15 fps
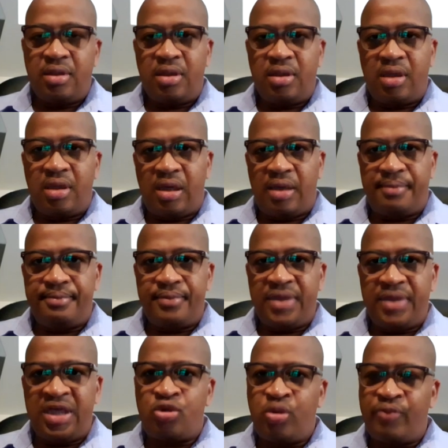
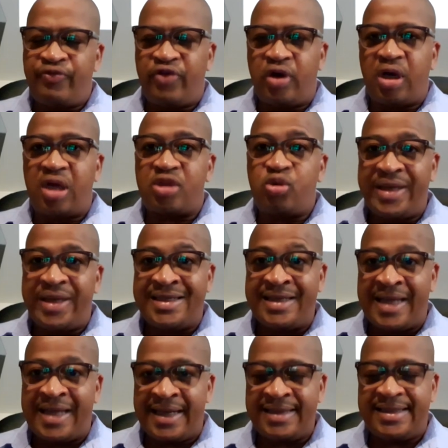for a
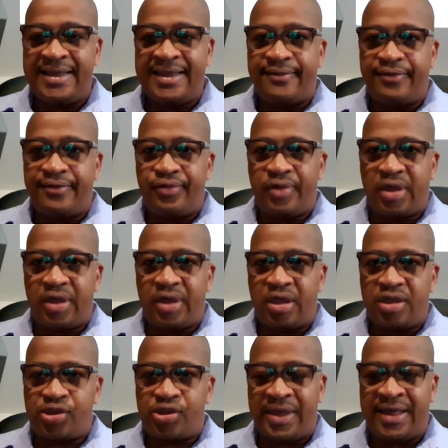2019
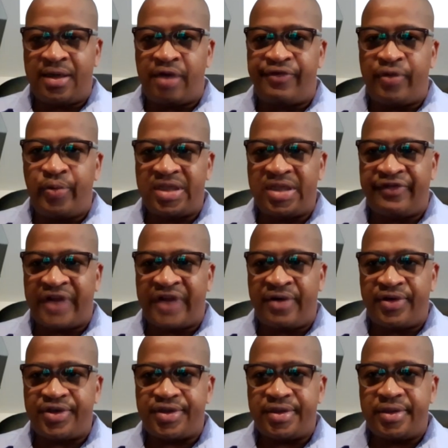strain of a winter
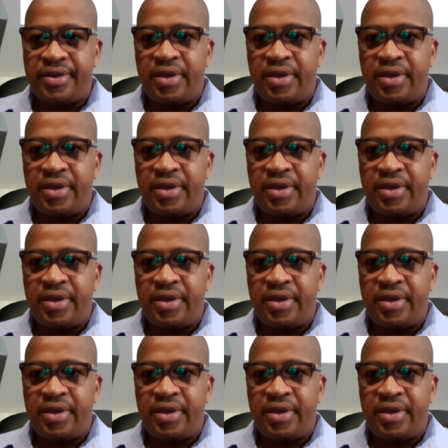virus.